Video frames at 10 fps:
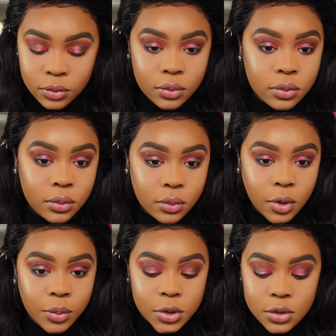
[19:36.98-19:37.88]

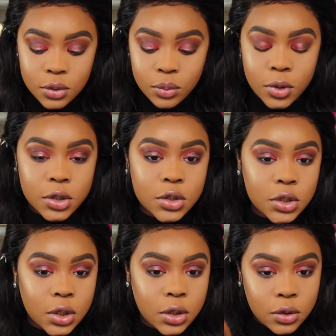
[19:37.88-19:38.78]
I put too much
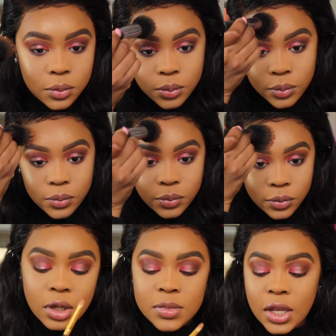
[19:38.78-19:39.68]
here.
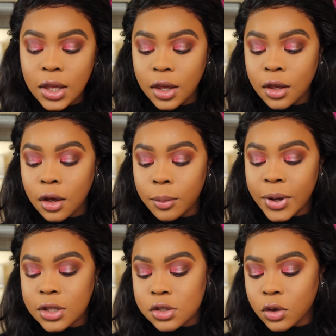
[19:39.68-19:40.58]
So I'm taking a
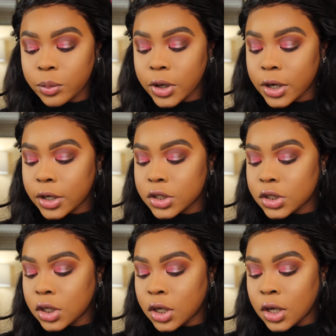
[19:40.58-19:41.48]
pencil
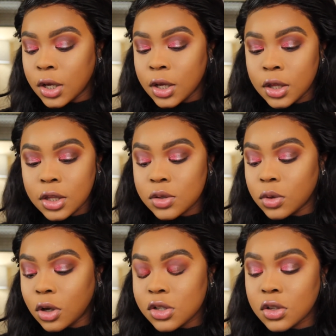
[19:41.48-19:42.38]
brush. This
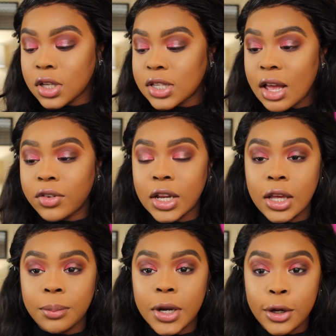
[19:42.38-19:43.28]
one also doesn't have a
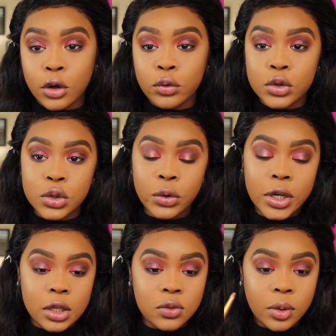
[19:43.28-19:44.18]
name, but I know for sure
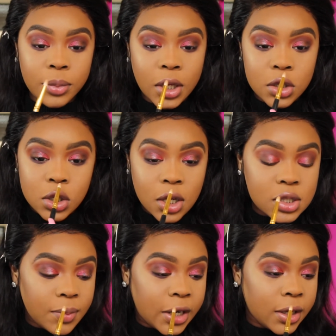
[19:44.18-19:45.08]
it is from BH
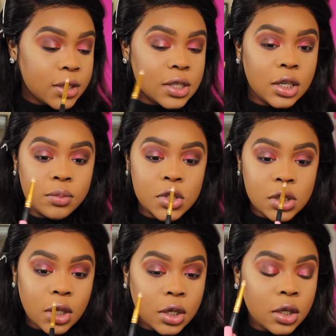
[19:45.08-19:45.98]
Cosmetics. And I'm
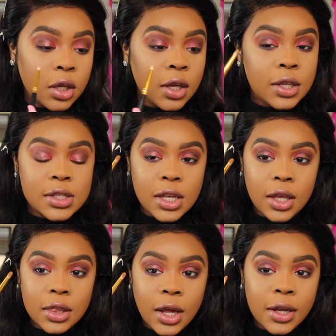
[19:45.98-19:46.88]
just gonna
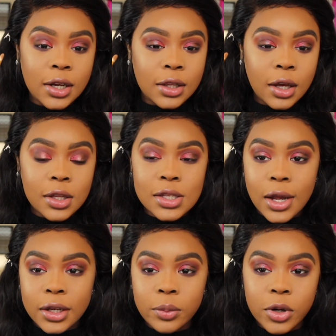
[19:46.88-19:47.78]
take that, and I like a
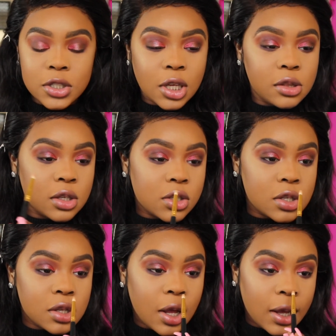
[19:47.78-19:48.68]
tiny brush like this
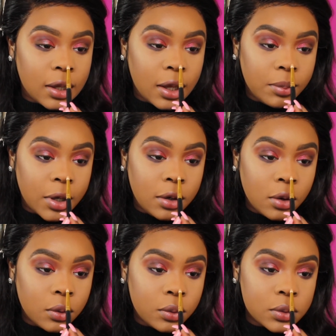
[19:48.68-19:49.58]
just to highlight my
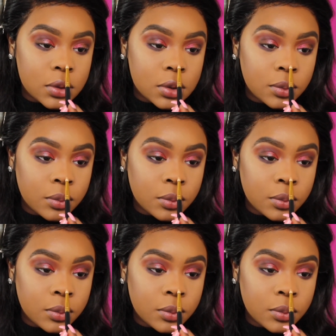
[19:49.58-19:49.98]
nose